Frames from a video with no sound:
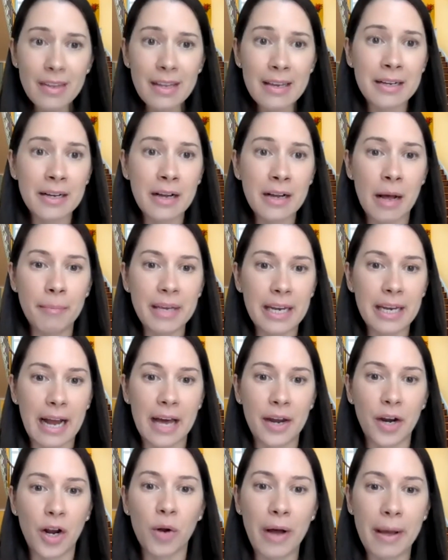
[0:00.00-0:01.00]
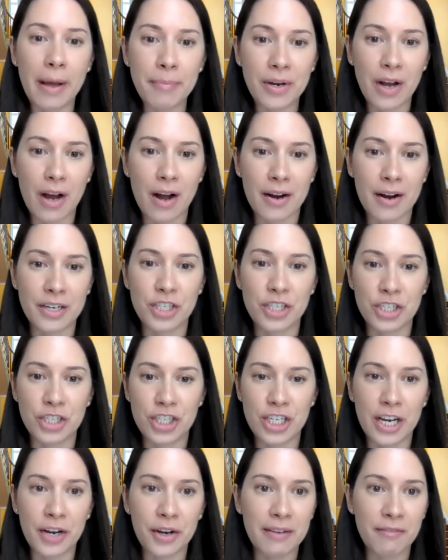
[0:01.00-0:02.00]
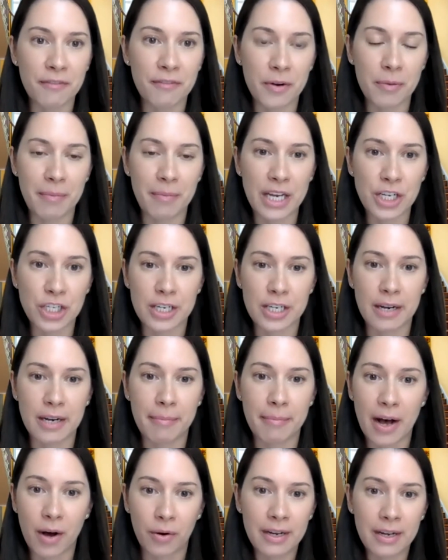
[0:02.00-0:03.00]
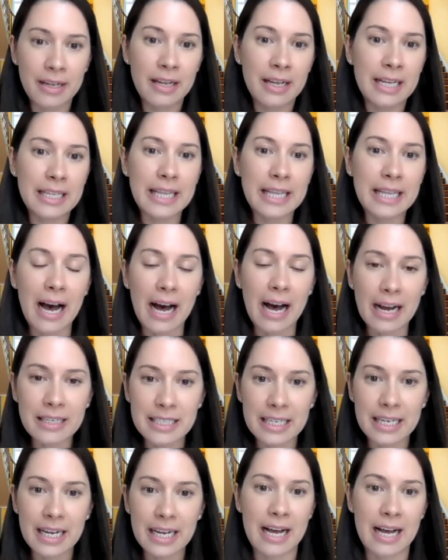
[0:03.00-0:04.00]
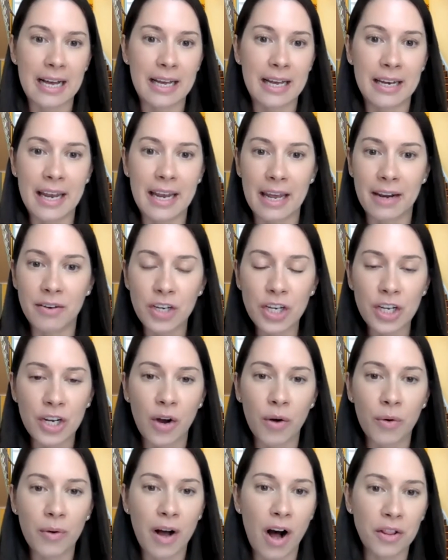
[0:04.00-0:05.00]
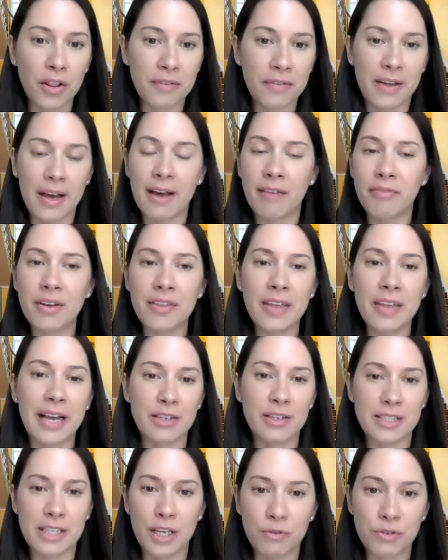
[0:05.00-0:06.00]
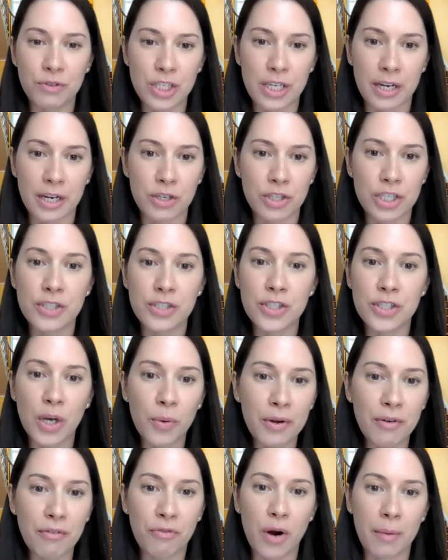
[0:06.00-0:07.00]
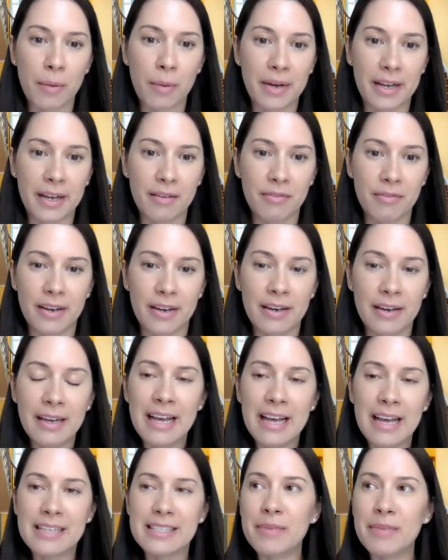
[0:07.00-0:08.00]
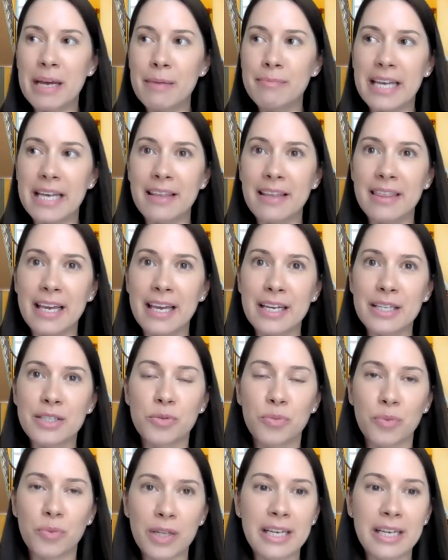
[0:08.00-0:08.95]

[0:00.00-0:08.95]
coming on our webinar and sharing information about the Octagon and, you know, everything else that you've shared. Is just so informative. And sometimes I think it's really